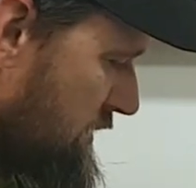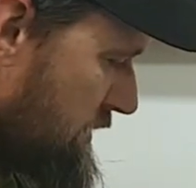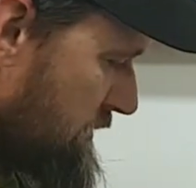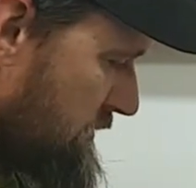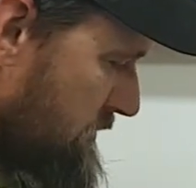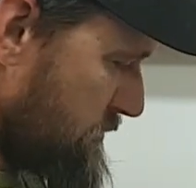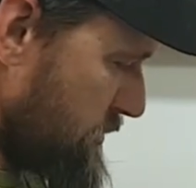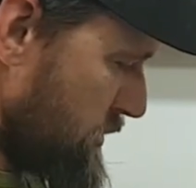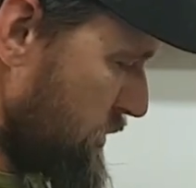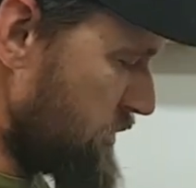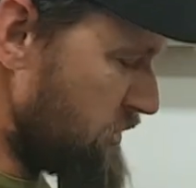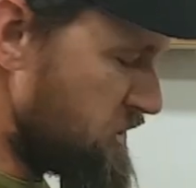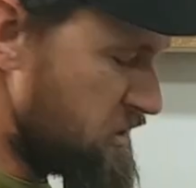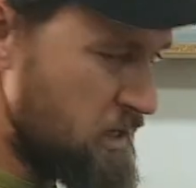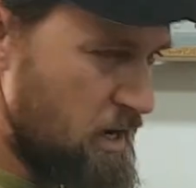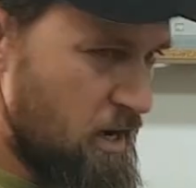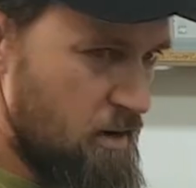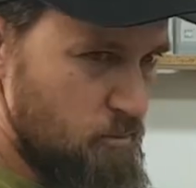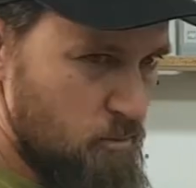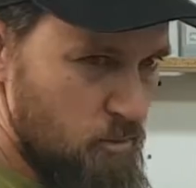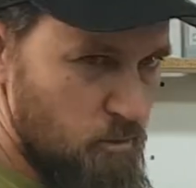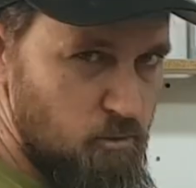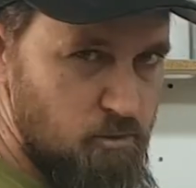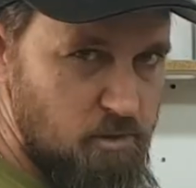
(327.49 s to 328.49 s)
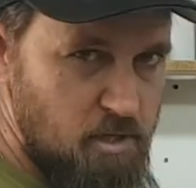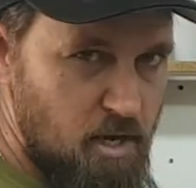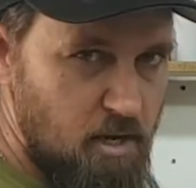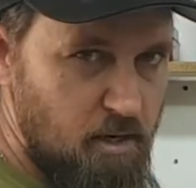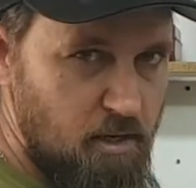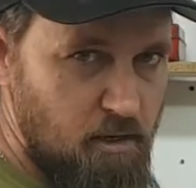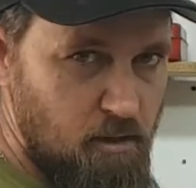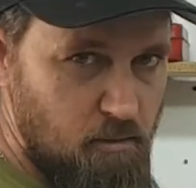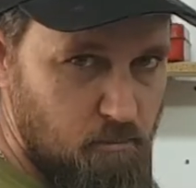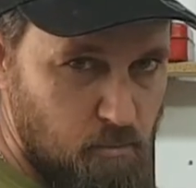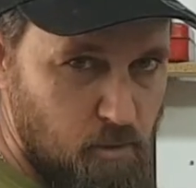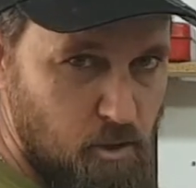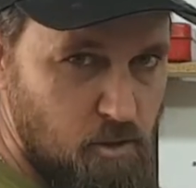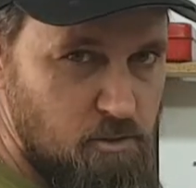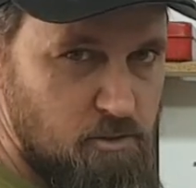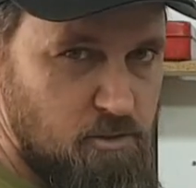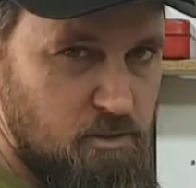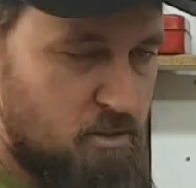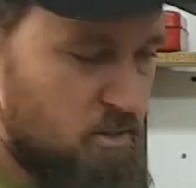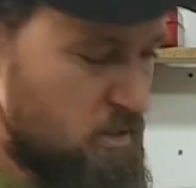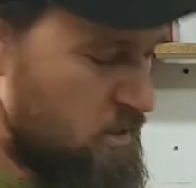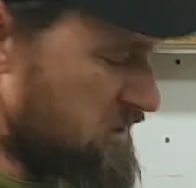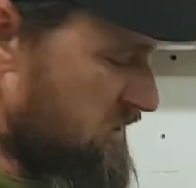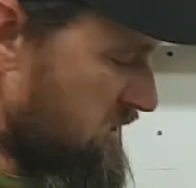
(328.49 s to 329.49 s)
The brood chamber will take up most
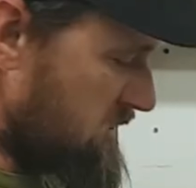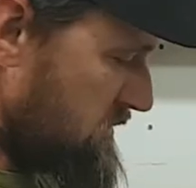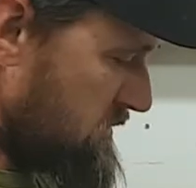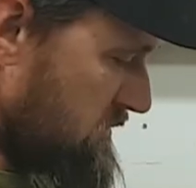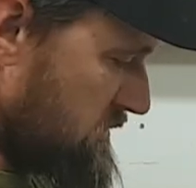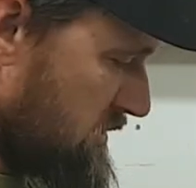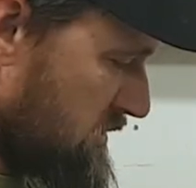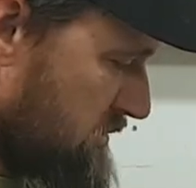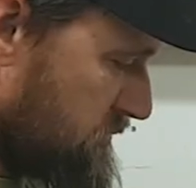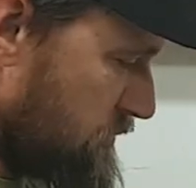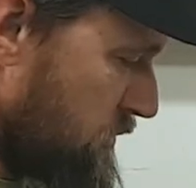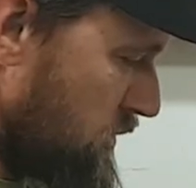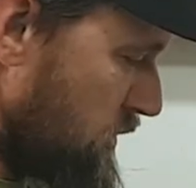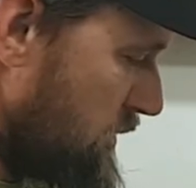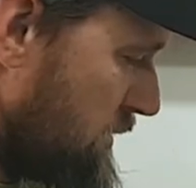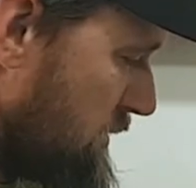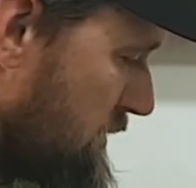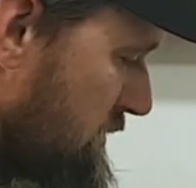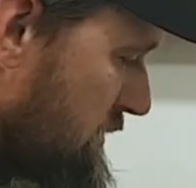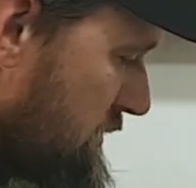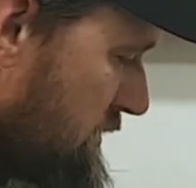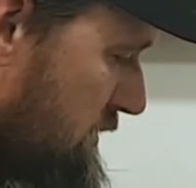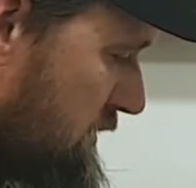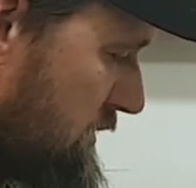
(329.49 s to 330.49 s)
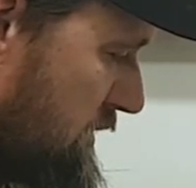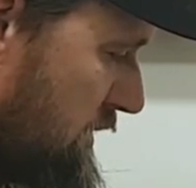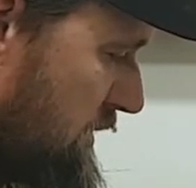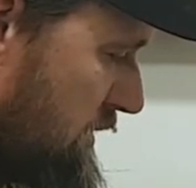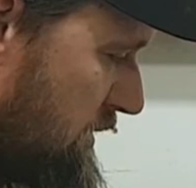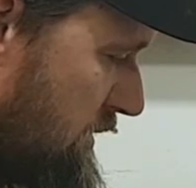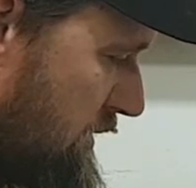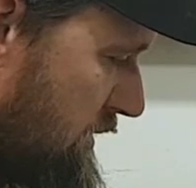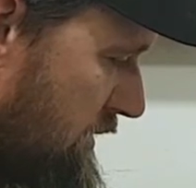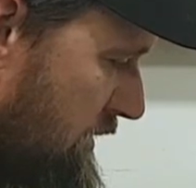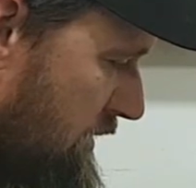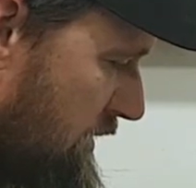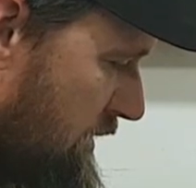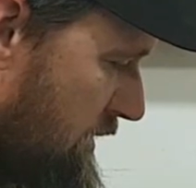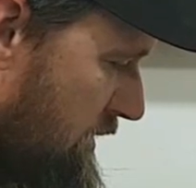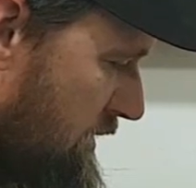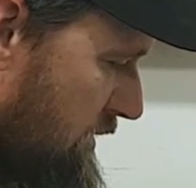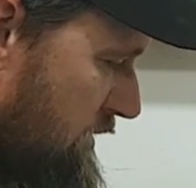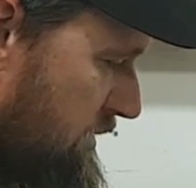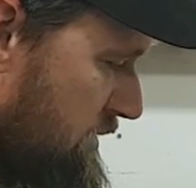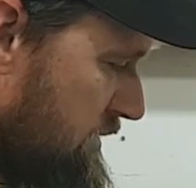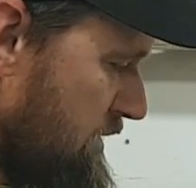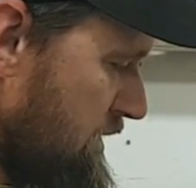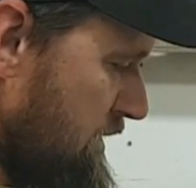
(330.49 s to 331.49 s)
of this box.
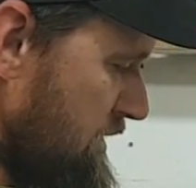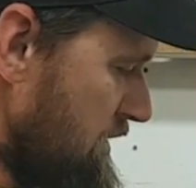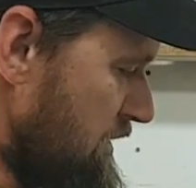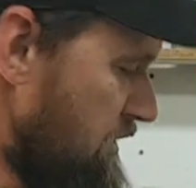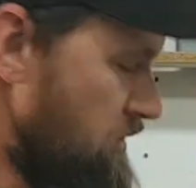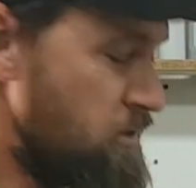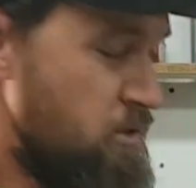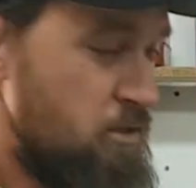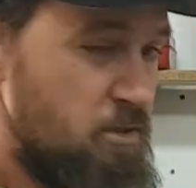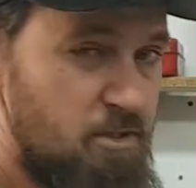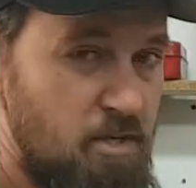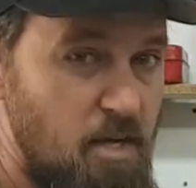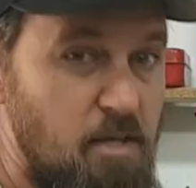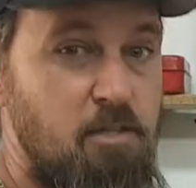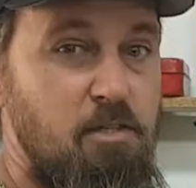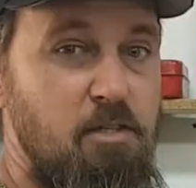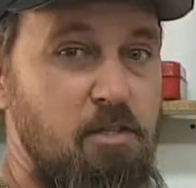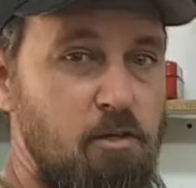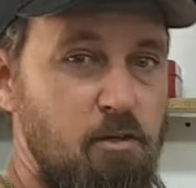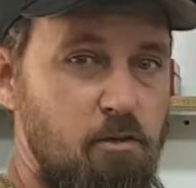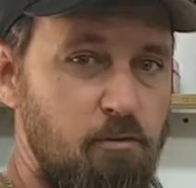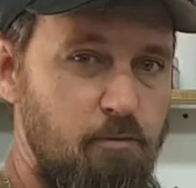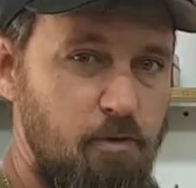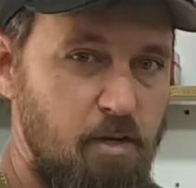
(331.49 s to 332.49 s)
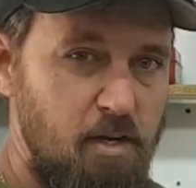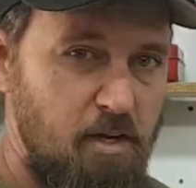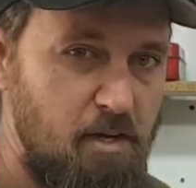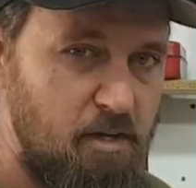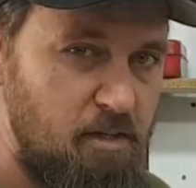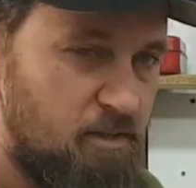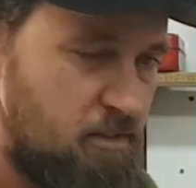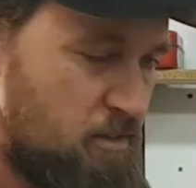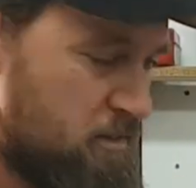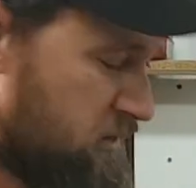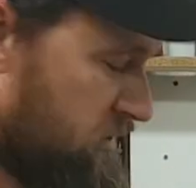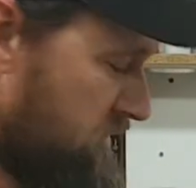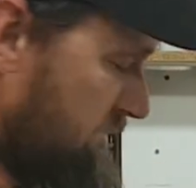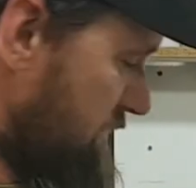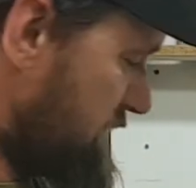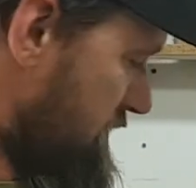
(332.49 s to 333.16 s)
Now you can use that to your advantage,